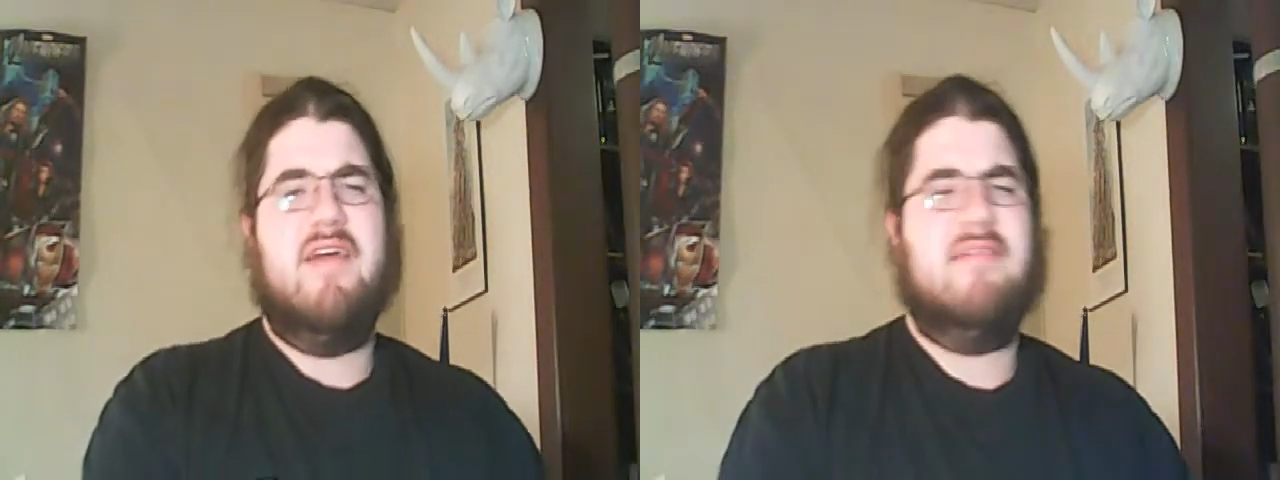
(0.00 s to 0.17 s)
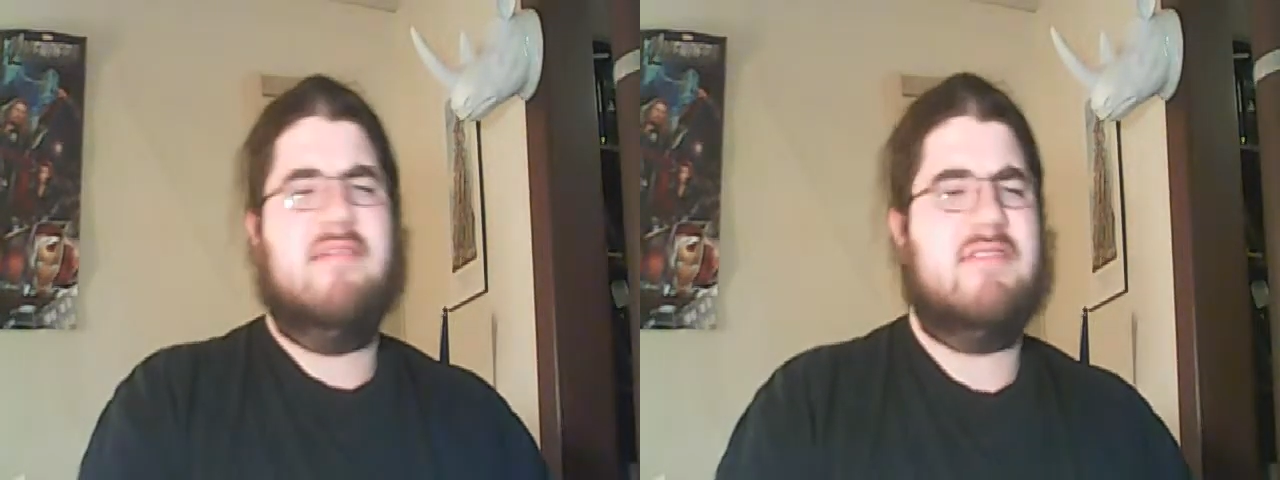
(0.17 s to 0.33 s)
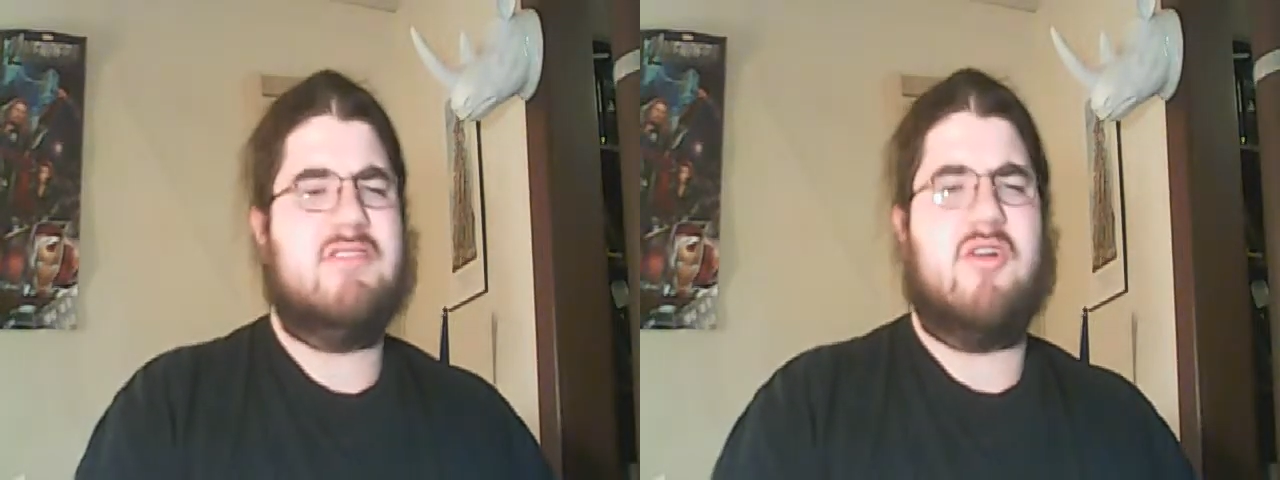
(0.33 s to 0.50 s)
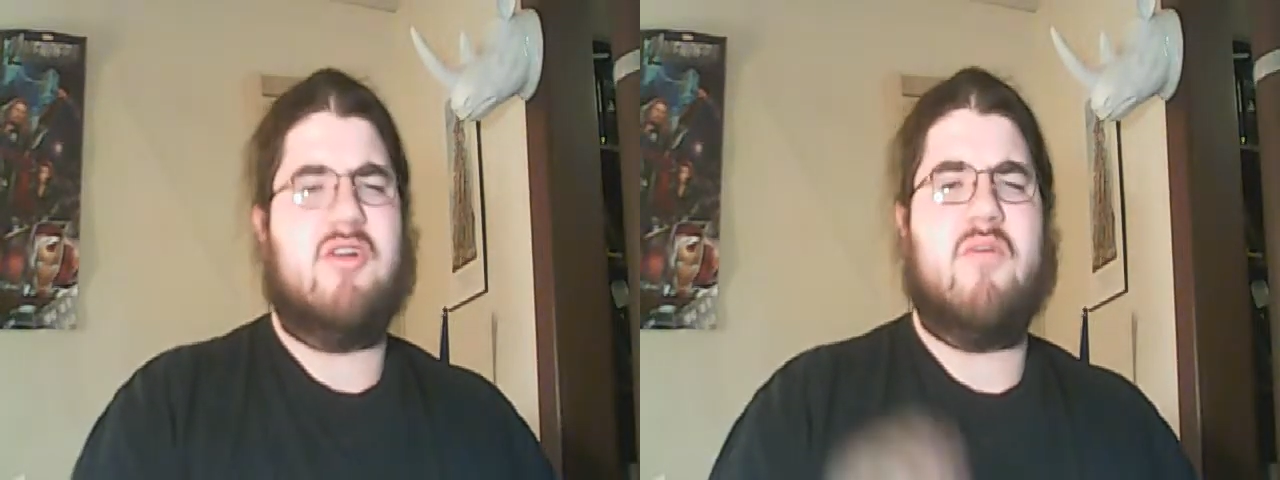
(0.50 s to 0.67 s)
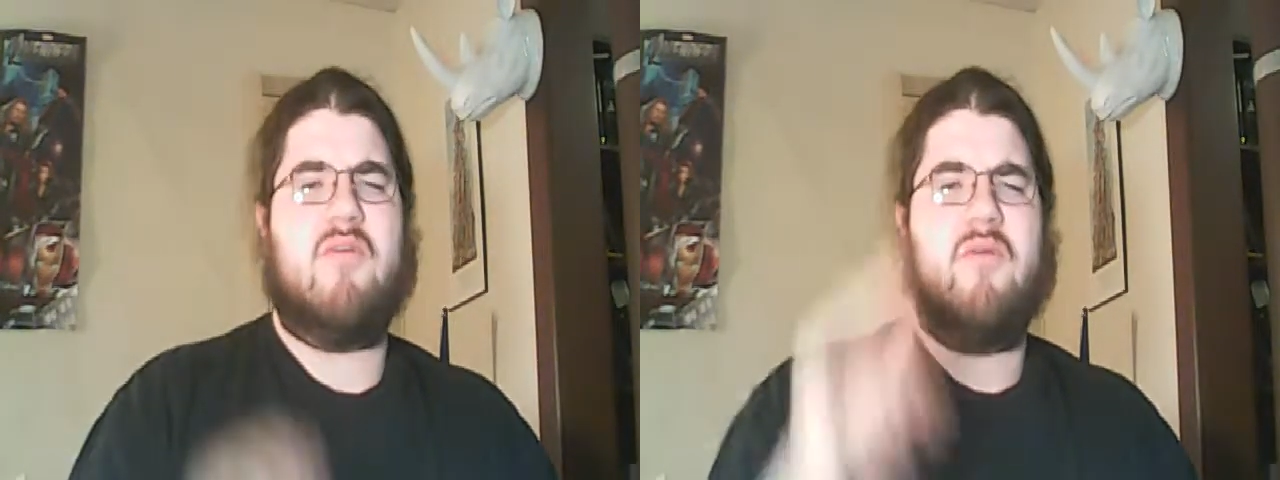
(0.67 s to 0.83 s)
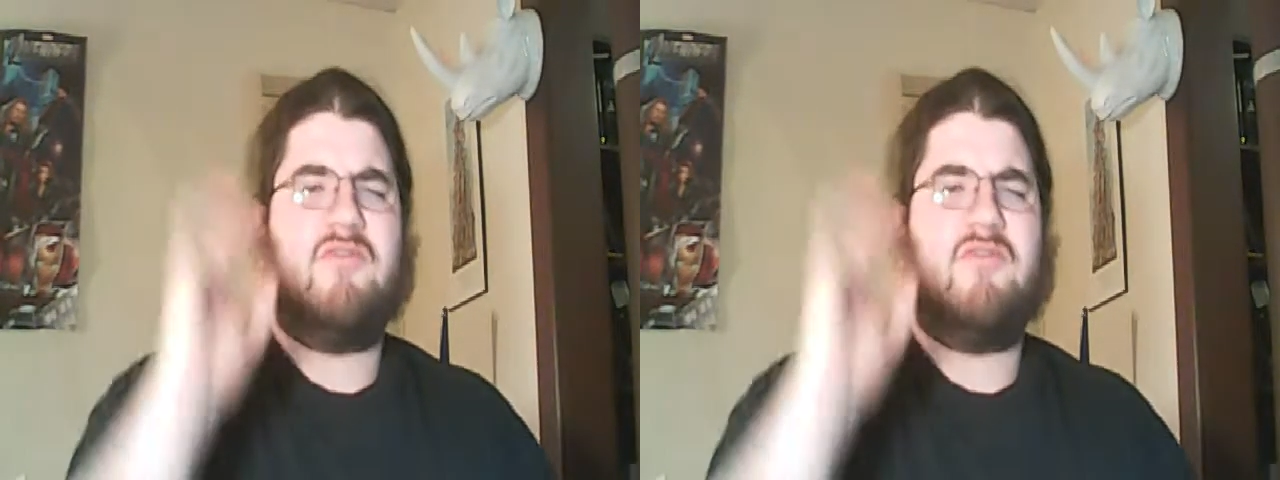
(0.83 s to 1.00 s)

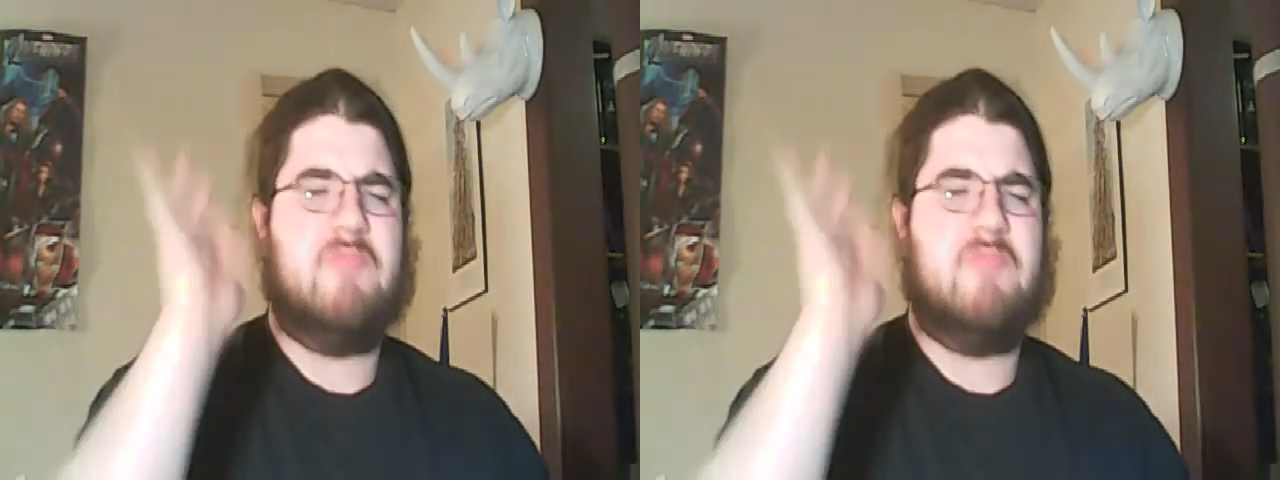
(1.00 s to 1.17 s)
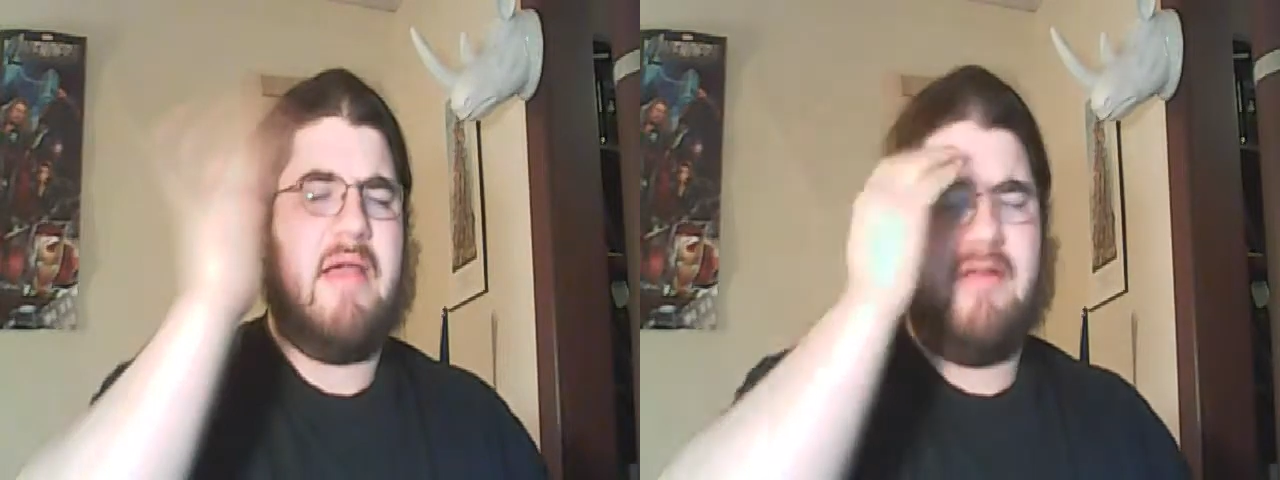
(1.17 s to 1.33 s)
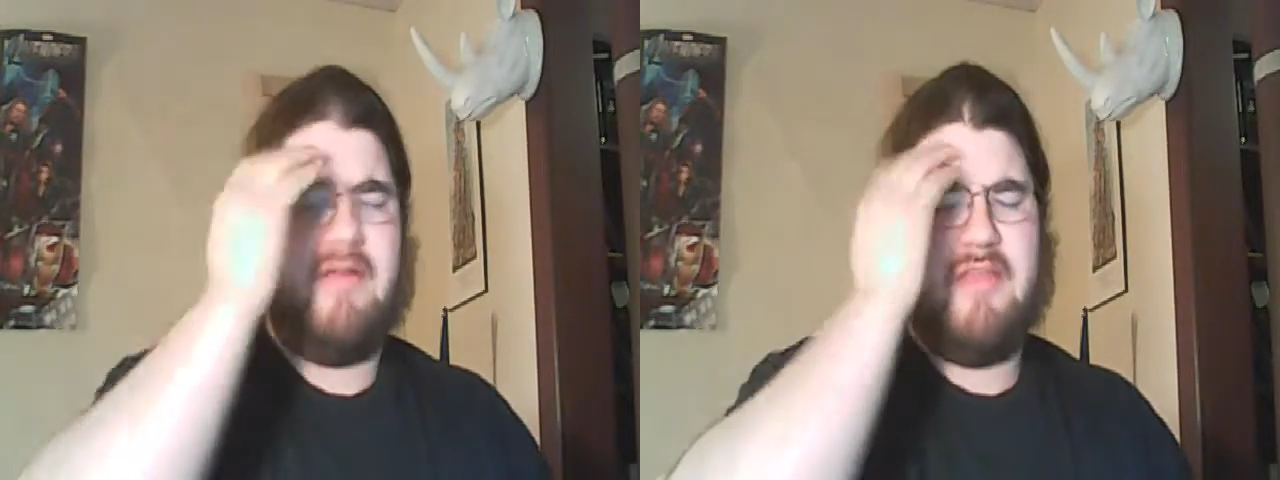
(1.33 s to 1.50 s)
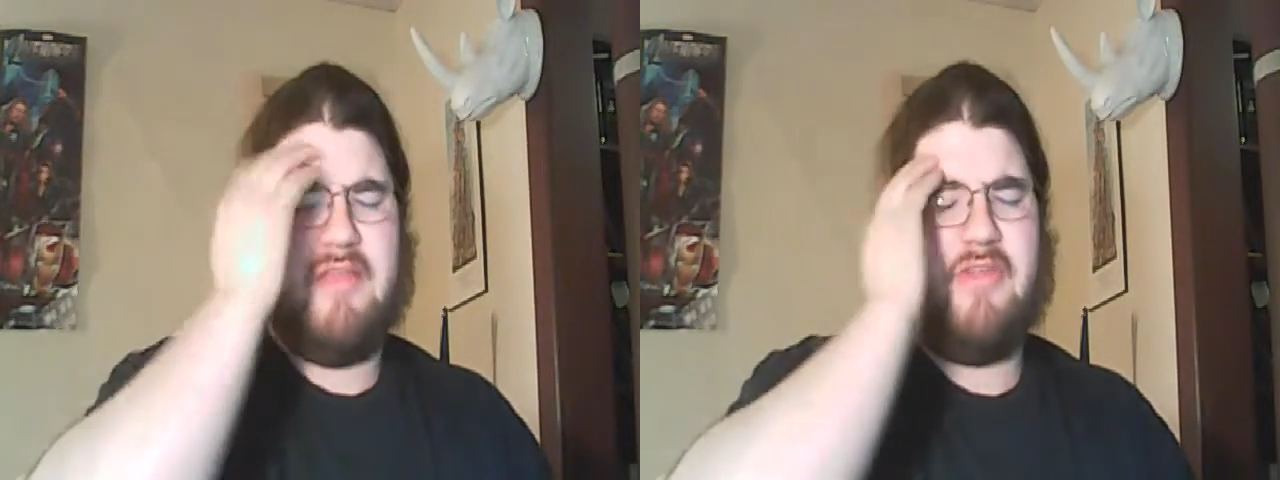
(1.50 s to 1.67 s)
Star Wars parody